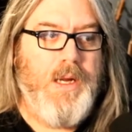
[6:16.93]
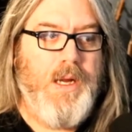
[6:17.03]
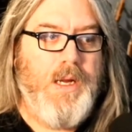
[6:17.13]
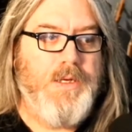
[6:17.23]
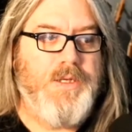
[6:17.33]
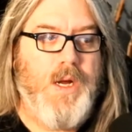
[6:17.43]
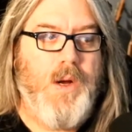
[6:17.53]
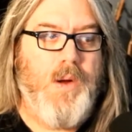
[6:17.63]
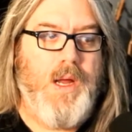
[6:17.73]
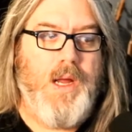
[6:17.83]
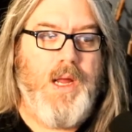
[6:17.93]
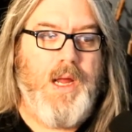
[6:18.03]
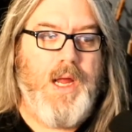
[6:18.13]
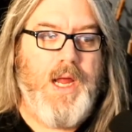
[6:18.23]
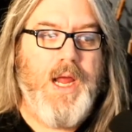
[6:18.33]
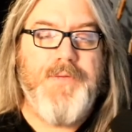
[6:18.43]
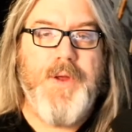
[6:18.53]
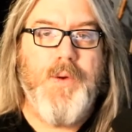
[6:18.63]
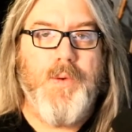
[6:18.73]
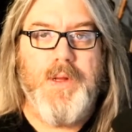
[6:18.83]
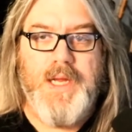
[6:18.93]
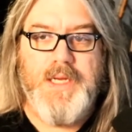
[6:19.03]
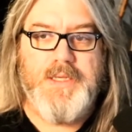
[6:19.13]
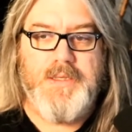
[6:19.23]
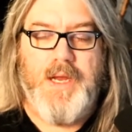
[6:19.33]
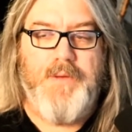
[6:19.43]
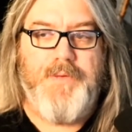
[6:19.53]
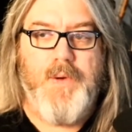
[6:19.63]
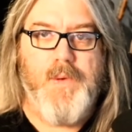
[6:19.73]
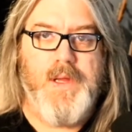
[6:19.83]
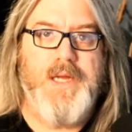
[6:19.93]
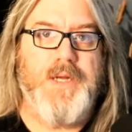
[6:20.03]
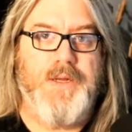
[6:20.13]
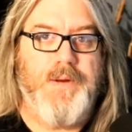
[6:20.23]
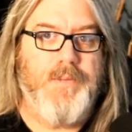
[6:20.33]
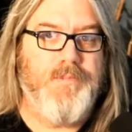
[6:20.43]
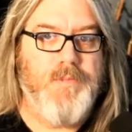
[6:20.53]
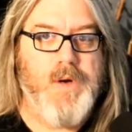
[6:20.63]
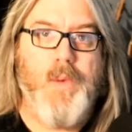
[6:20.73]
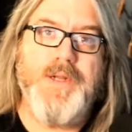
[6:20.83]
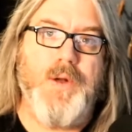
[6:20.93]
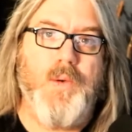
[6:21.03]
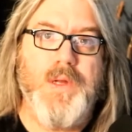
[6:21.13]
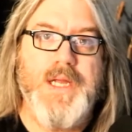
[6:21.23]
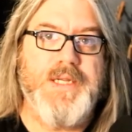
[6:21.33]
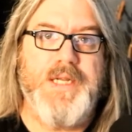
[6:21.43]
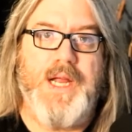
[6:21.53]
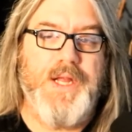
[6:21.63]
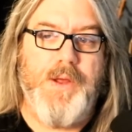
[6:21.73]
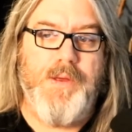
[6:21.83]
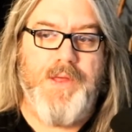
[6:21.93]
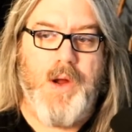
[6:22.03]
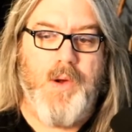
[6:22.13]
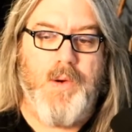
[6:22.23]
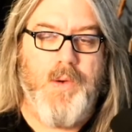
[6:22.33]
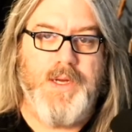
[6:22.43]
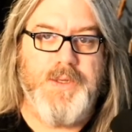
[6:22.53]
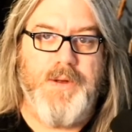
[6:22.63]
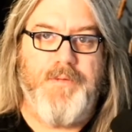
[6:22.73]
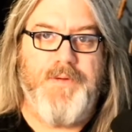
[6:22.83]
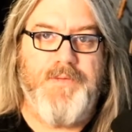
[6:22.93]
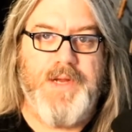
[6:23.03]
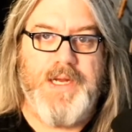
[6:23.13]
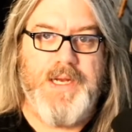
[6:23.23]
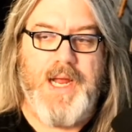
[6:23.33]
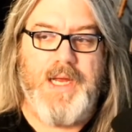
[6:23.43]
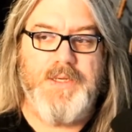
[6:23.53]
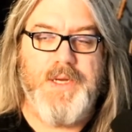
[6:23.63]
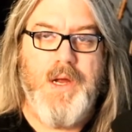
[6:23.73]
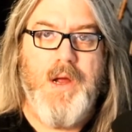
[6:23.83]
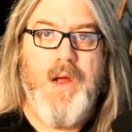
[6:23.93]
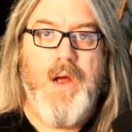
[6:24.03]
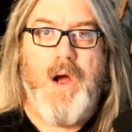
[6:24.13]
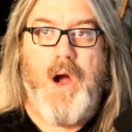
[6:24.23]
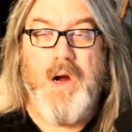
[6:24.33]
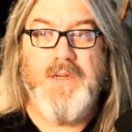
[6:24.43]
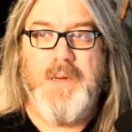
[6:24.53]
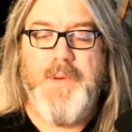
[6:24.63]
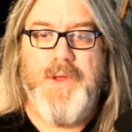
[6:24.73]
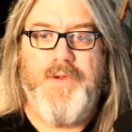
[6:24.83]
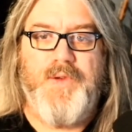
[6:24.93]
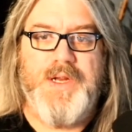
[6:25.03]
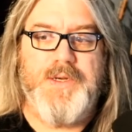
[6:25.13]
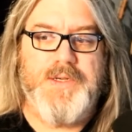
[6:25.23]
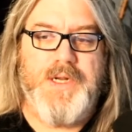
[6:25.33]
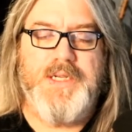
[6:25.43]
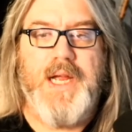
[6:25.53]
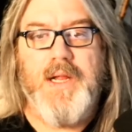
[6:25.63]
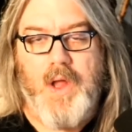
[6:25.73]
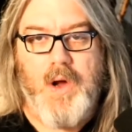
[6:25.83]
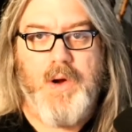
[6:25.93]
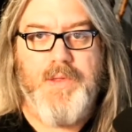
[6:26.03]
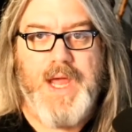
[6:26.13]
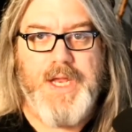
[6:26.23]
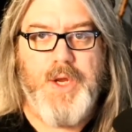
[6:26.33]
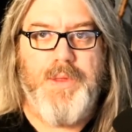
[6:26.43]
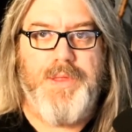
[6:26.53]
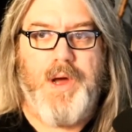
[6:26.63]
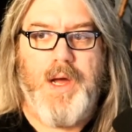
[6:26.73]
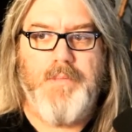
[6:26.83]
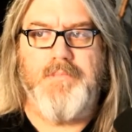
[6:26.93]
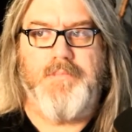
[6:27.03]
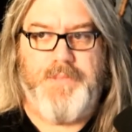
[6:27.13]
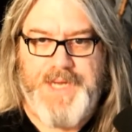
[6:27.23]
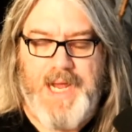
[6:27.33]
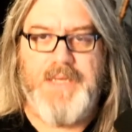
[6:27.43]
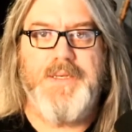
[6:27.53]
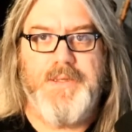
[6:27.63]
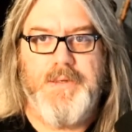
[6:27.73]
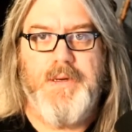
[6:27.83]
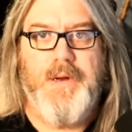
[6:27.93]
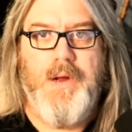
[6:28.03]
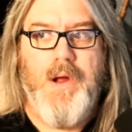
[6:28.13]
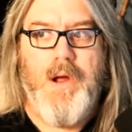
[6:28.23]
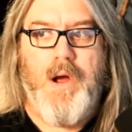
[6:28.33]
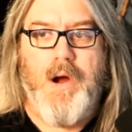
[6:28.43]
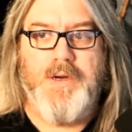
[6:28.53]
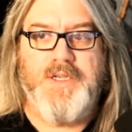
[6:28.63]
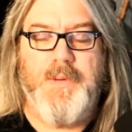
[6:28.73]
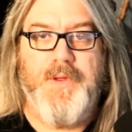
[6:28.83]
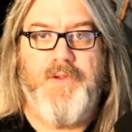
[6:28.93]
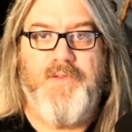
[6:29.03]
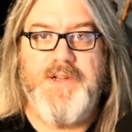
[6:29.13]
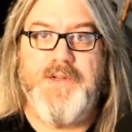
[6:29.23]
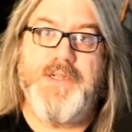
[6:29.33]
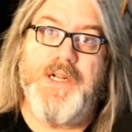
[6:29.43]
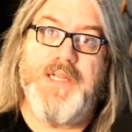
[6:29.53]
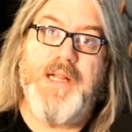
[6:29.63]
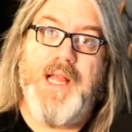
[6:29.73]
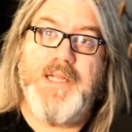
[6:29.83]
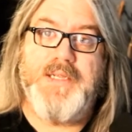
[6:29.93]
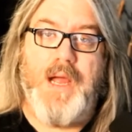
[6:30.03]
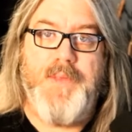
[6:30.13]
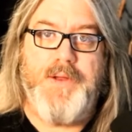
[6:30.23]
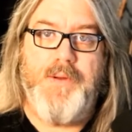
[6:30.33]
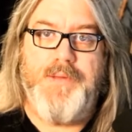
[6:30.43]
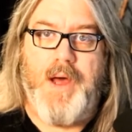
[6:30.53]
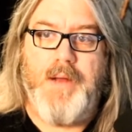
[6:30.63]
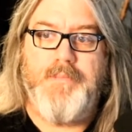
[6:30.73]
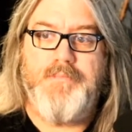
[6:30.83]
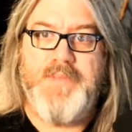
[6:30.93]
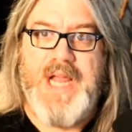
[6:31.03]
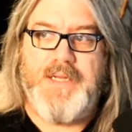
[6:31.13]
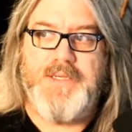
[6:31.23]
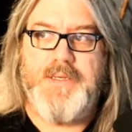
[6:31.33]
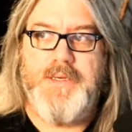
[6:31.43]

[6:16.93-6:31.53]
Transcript: so if you release if you release on the original release date that you thought you were going to at 15 days. Are some of those features going to take longer than you thought? Yes. Are some of those features going to take less time than you thought? Yes.